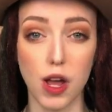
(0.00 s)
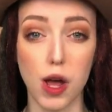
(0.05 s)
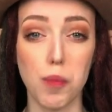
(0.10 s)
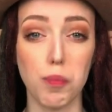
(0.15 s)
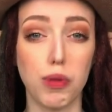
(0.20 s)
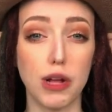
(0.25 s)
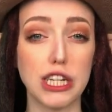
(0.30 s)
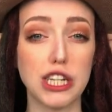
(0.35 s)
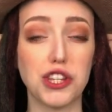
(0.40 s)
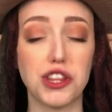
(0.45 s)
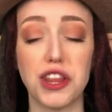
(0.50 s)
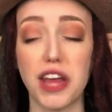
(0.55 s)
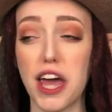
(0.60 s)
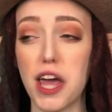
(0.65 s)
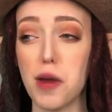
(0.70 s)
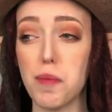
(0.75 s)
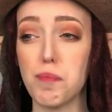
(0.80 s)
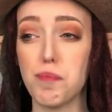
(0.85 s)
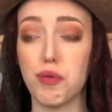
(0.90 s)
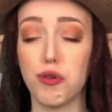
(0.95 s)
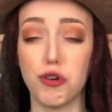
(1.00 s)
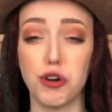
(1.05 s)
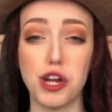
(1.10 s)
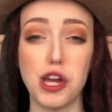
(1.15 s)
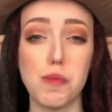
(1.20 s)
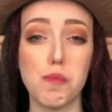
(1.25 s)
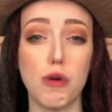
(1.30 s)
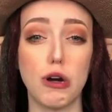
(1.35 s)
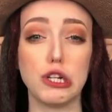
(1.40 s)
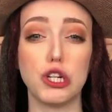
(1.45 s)
Plus, they pretty
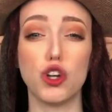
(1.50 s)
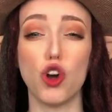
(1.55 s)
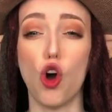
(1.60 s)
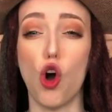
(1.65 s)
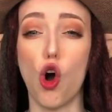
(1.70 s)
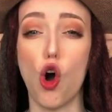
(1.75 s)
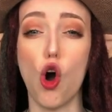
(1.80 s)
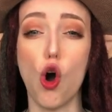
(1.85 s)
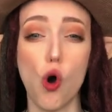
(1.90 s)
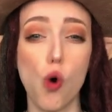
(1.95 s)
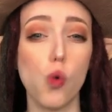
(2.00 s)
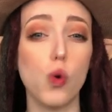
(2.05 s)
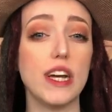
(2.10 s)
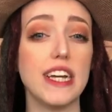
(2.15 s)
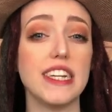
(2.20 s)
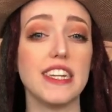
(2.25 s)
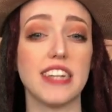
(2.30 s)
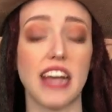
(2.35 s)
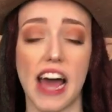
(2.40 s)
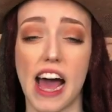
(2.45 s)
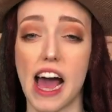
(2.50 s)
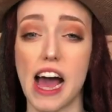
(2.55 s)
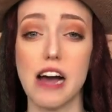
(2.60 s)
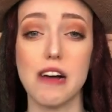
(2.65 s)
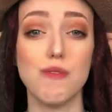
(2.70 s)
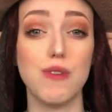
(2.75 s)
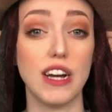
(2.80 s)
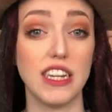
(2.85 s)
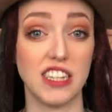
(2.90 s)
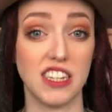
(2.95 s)
much always
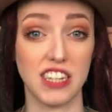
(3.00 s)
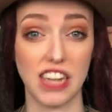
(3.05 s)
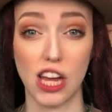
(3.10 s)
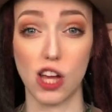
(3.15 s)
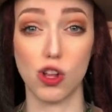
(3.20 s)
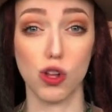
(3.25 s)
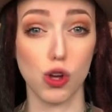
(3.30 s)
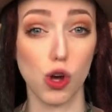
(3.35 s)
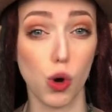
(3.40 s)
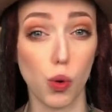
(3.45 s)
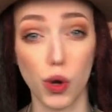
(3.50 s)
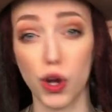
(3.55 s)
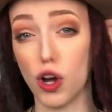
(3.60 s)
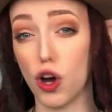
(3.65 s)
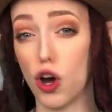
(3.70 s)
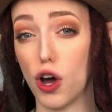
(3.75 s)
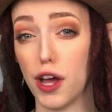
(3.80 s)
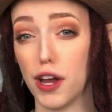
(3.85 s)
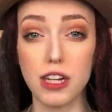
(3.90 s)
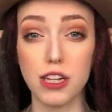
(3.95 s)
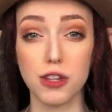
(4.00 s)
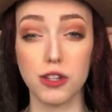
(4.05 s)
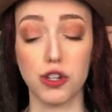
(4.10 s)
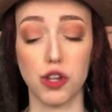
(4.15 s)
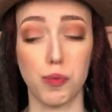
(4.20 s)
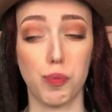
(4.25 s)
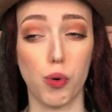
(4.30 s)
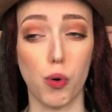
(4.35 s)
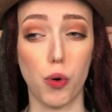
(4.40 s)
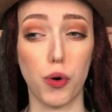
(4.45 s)
have a sale going on, to the
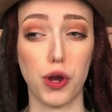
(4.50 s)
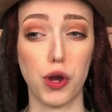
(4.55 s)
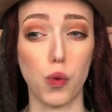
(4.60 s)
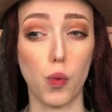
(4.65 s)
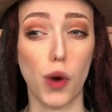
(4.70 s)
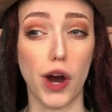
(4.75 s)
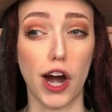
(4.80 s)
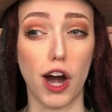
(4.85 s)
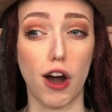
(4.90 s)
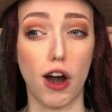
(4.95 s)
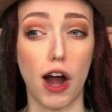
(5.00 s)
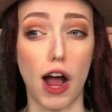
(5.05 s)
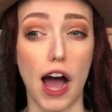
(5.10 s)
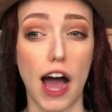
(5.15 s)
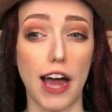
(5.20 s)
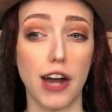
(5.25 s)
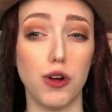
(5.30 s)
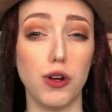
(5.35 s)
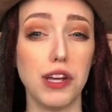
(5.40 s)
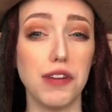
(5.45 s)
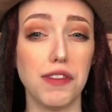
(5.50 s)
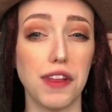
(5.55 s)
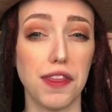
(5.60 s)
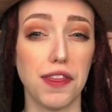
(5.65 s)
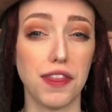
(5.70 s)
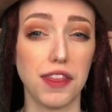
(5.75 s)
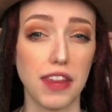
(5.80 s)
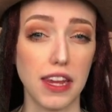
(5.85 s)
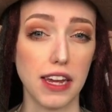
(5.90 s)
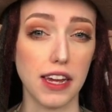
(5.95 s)
point where I don't even
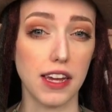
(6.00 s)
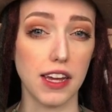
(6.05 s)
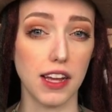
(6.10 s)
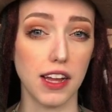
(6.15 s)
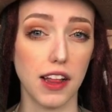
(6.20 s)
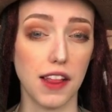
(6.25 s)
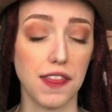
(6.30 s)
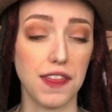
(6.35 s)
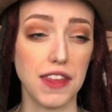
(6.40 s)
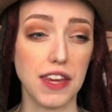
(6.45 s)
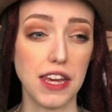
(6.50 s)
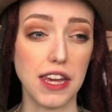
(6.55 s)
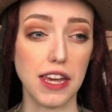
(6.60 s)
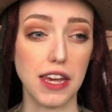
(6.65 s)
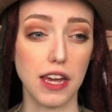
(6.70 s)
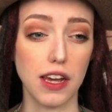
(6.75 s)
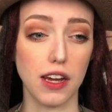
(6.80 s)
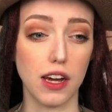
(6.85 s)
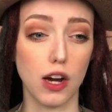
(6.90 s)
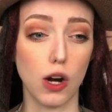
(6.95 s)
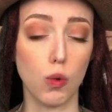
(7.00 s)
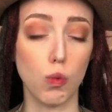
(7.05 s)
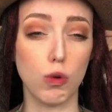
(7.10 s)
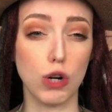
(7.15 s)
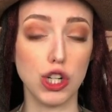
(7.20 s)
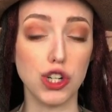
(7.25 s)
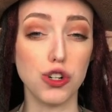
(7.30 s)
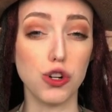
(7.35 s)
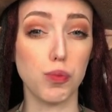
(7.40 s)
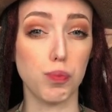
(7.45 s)
think the
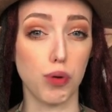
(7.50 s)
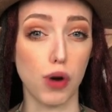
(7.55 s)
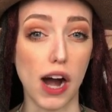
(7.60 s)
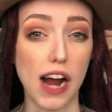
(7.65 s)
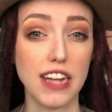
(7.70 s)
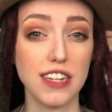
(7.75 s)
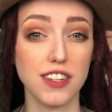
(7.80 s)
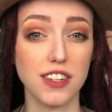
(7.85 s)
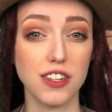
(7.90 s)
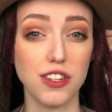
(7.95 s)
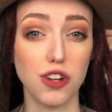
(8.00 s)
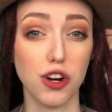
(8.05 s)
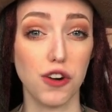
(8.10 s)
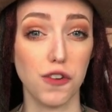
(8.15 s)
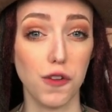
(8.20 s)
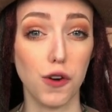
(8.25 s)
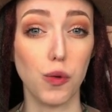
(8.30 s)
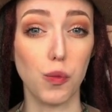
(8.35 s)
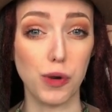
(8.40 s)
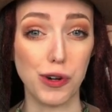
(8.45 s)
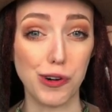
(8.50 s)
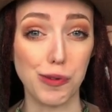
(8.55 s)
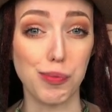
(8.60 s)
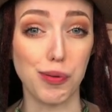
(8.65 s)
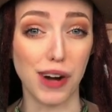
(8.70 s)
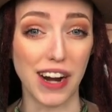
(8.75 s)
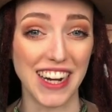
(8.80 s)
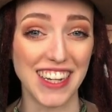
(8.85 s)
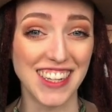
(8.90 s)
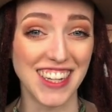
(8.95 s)
original prices are the real
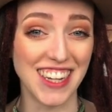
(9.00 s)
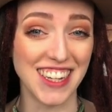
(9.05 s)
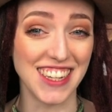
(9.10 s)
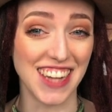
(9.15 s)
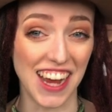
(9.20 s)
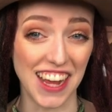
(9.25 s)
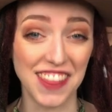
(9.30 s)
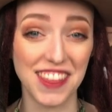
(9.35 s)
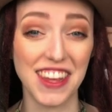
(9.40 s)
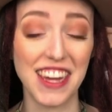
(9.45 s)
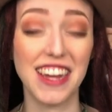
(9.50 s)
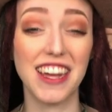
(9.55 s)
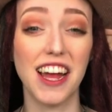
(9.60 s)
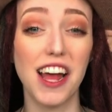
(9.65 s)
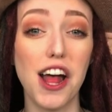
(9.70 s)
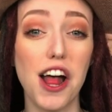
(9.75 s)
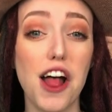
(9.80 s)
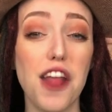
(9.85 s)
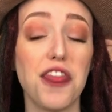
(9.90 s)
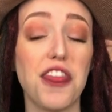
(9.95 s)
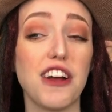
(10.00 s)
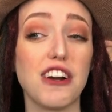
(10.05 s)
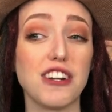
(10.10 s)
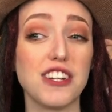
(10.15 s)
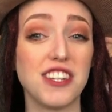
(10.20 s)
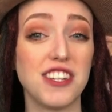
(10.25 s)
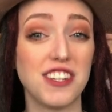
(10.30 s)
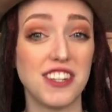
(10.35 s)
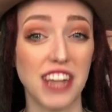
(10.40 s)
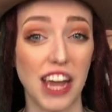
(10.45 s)
prices. I think their
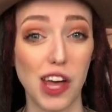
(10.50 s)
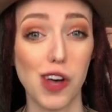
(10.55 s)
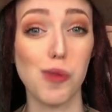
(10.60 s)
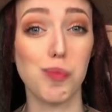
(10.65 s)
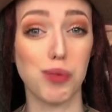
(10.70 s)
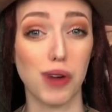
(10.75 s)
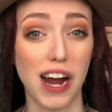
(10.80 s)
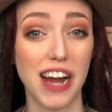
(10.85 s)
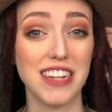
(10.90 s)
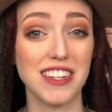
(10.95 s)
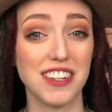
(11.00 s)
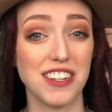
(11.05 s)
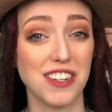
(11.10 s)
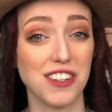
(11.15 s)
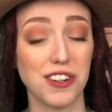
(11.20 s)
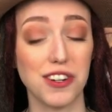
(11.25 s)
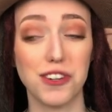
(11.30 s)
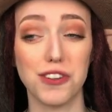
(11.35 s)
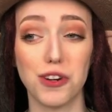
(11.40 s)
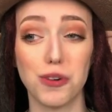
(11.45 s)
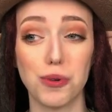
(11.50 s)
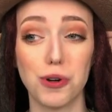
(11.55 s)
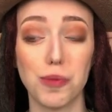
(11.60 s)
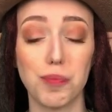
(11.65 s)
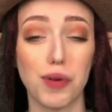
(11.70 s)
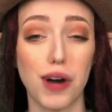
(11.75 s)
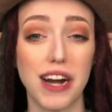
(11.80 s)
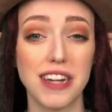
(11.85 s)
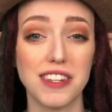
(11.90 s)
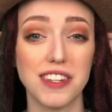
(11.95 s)
sale prices are the real
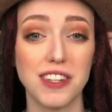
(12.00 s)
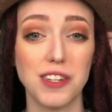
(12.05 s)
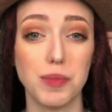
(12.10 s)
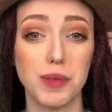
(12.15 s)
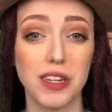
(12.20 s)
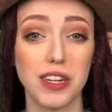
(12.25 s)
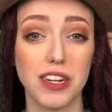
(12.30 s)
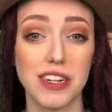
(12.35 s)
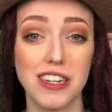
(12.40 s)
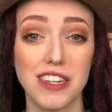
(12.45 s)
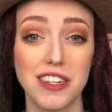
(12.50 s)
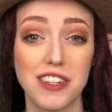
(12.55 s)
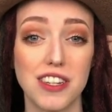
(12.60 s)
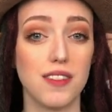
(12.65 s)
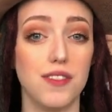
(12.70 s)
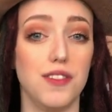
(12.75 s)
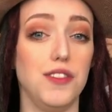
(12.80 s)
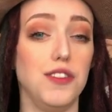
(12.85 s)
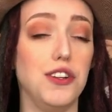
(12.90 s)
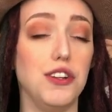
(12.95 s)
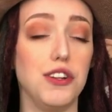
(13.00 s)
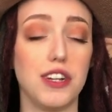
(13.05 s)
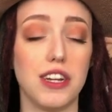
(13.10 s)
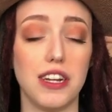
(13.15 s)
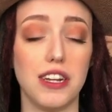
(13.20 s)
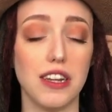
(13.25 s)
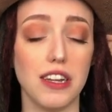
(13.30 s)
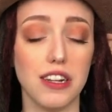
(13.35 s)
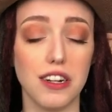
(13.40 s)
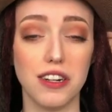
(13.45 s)
prices, because you
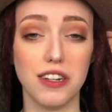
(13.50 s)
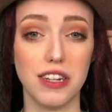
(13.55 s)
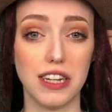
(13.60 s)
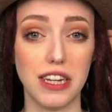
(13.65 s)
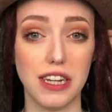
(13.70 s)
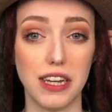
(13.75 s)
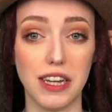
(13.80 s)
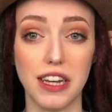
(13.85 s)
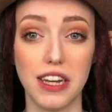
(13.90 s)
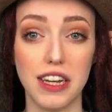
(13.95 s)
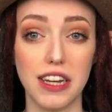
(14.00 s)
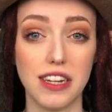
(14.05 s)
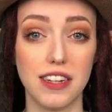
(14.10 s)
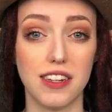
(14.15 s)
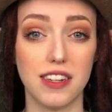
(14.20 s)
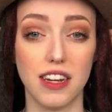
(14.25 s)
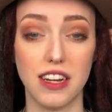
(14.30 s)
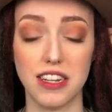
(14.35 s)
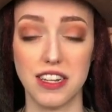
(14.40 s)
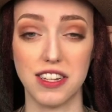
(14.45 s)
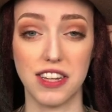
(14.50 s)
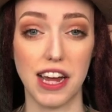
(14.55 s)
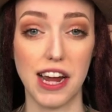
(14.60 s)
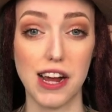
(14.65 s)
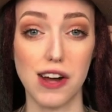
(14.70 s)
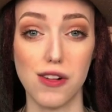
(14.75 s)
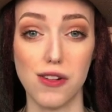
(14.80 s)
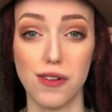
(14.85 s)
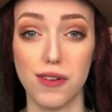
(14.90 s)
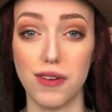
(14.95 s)
can literally get a
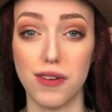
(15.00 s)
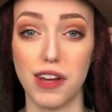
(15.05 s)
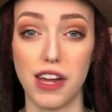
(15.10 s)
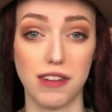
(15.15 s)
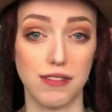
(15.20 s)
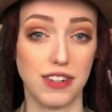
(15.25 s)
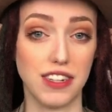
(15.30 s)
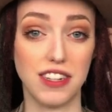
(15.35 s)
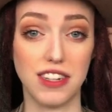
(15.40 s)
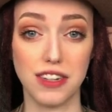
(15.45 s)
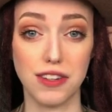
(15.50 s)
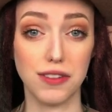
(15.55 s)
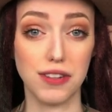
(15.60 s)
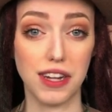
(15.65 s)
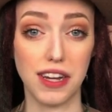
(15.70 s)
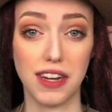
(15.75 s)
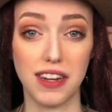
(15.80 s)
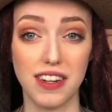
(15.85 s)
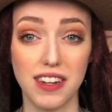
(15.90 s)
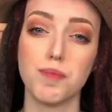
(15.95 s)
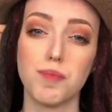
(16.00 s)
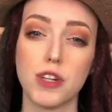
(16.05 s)
sale every single day.